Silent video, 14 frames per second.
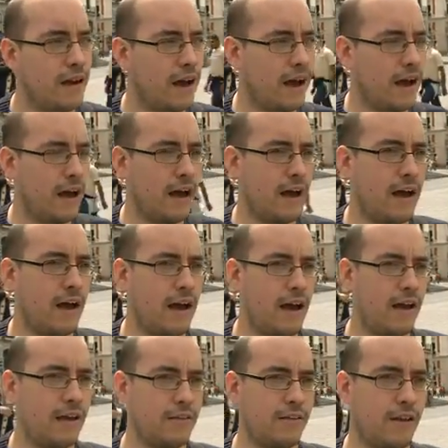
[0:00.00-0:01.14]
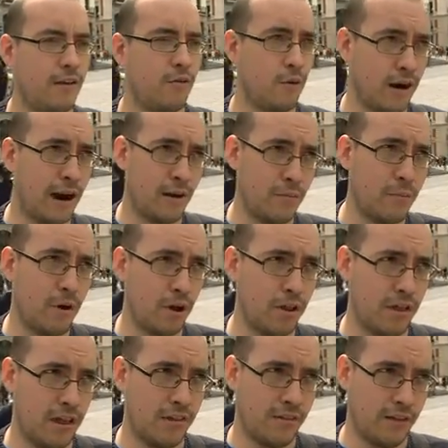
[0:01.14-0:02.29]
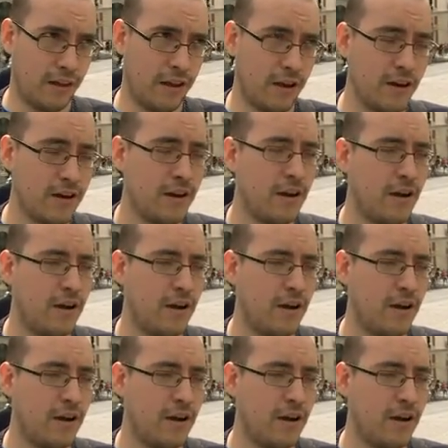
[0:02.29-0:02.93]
and they were unemployed he, here,